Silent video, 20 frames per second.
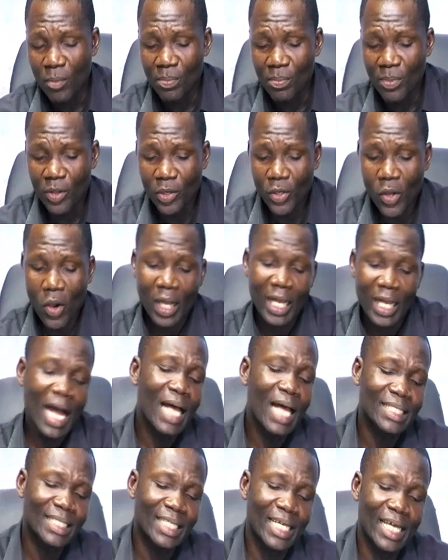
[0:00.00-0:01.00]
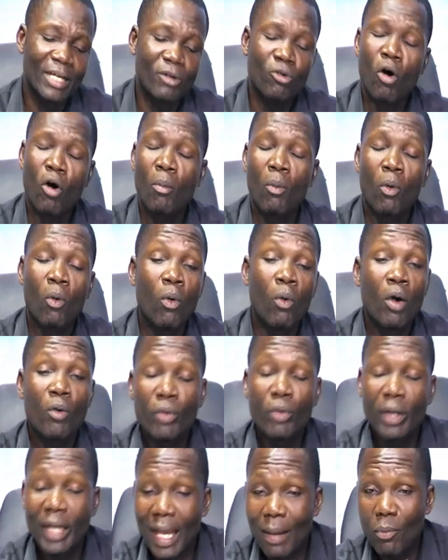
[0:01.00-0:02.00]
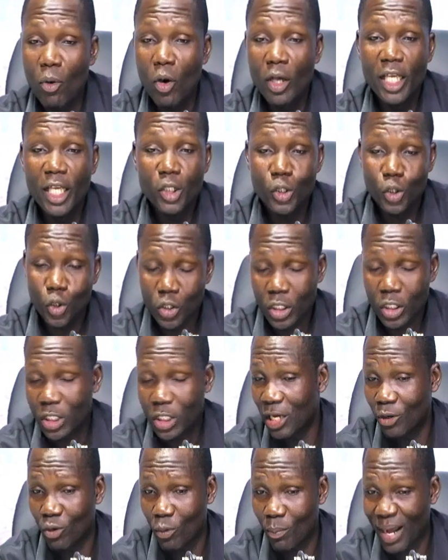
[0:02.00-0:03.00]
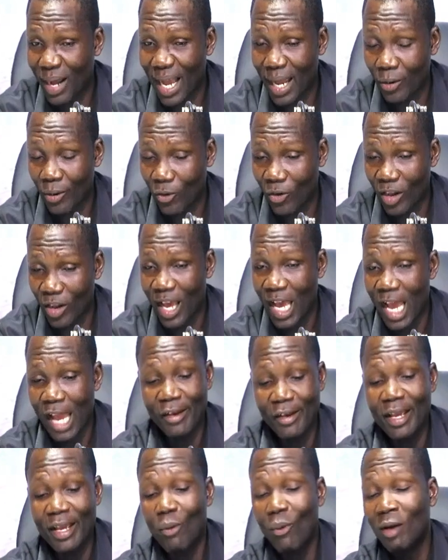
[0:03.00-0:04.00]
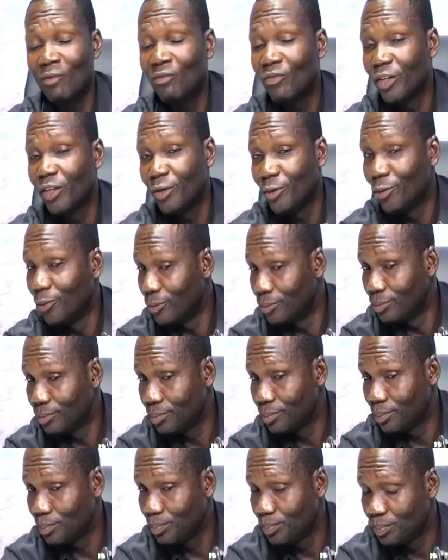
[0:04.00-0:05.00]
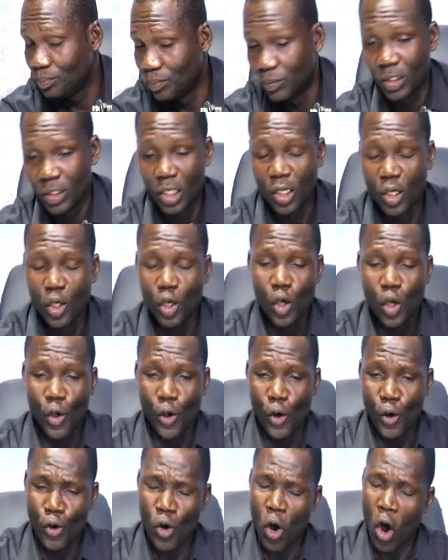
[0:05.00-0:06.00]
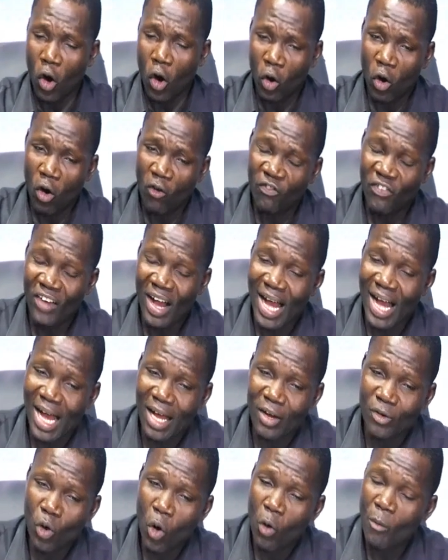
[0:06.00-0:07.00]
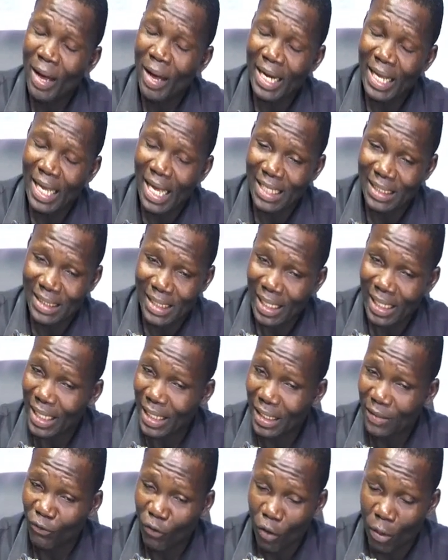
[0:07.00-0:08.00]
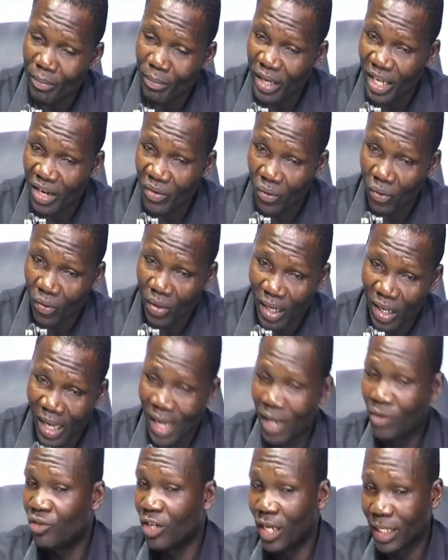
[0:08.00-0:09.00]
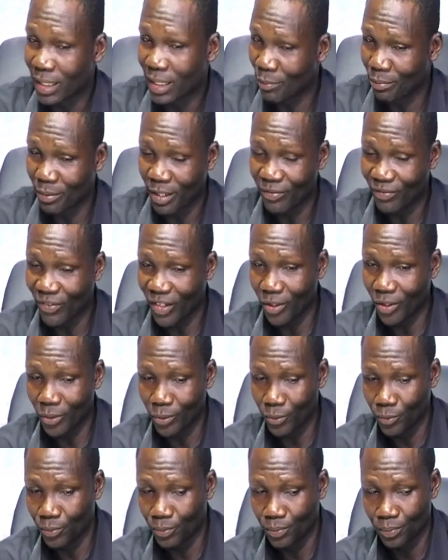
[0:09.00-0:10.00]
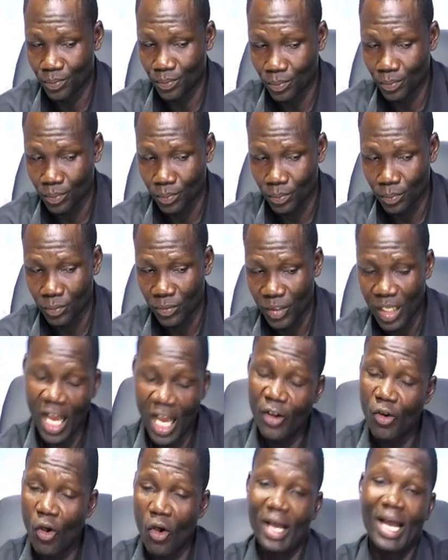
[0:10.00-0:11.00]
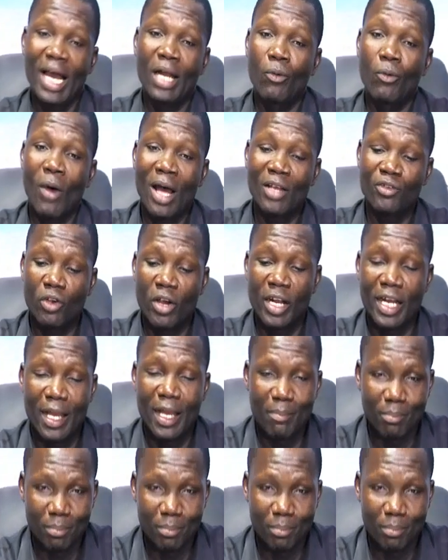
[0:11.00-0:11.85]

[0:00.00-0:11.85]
Di o ka se no mo wo demo ye chisi bai no. Ene ye one video. No, kofa, nobody can take it from me, no. And she a separate video. And you can assure them.